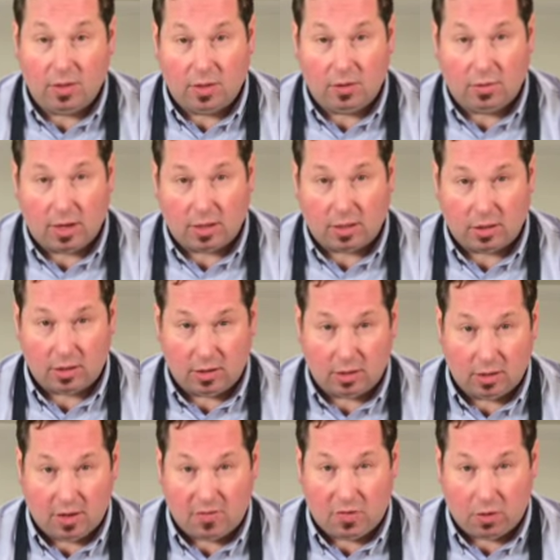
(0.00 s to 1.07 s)
the direction
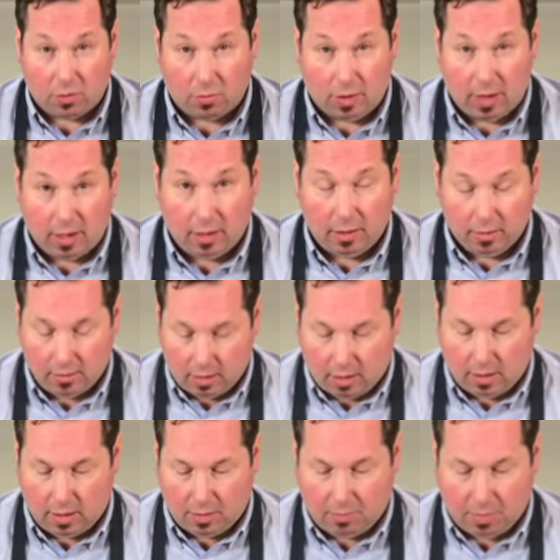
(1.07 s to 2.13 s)
of the grain
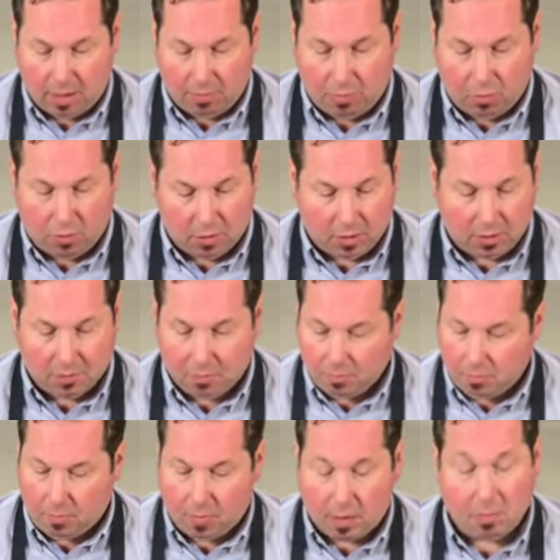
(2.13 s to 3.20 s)
on my board.
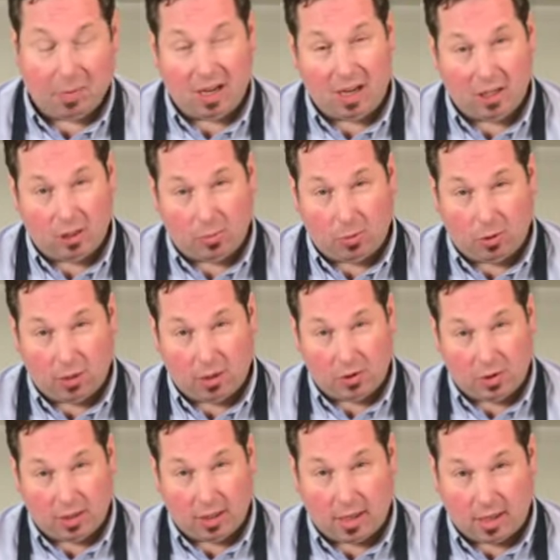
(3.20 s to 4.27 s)
Binder's board
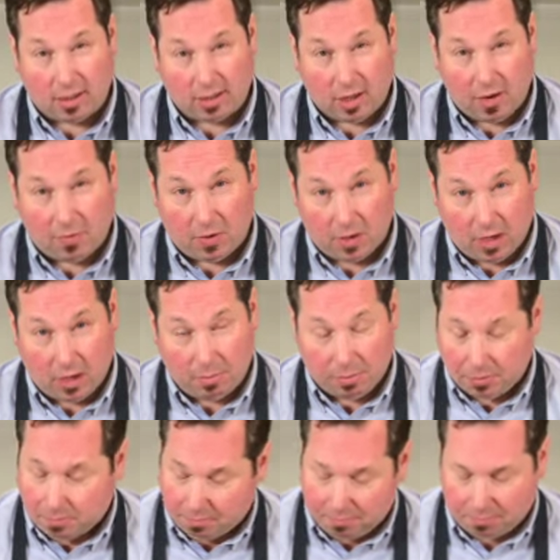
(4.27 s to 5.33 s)
usually gets covered up,
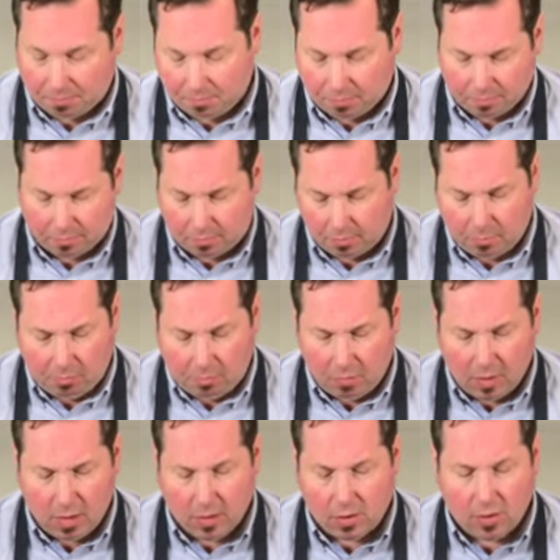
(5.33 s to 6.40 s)

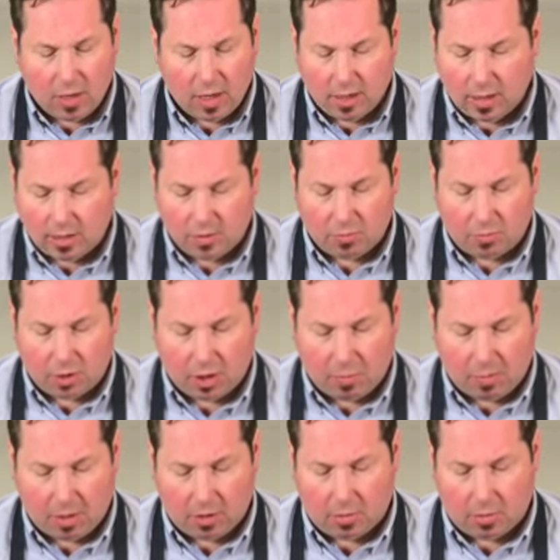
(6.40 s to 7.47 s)
so that doesn't worry me
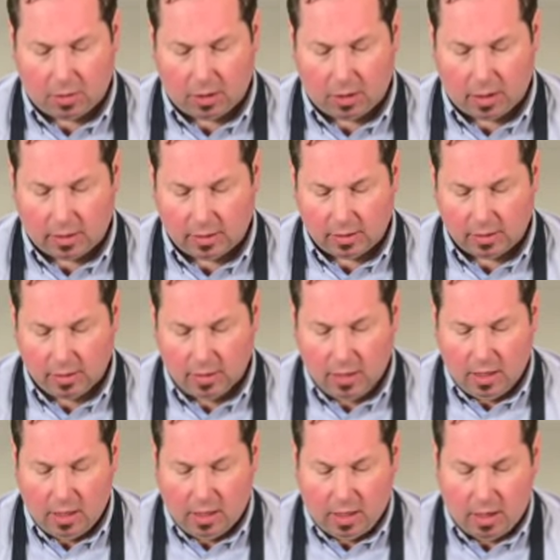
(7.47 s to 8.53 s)
a whole lot.
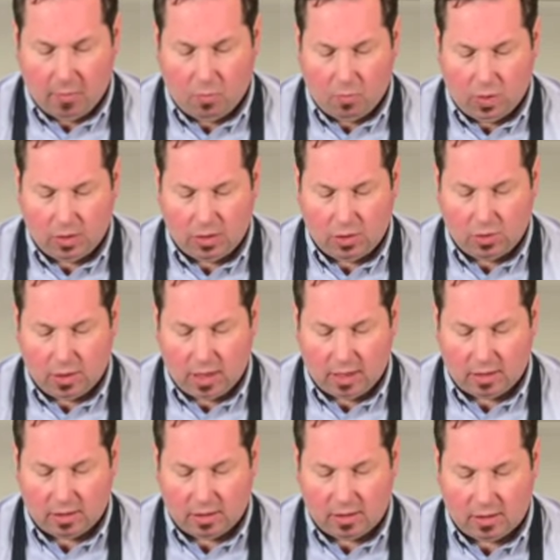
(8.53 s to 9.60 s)
Once you get
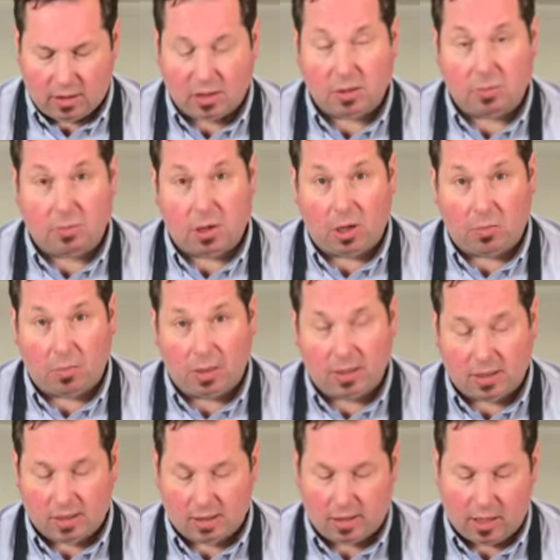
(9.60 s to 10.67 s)
to small
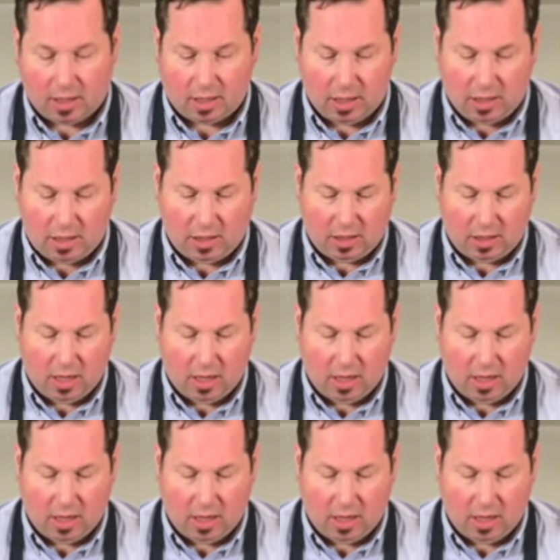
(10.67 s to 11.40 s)
pieces like this,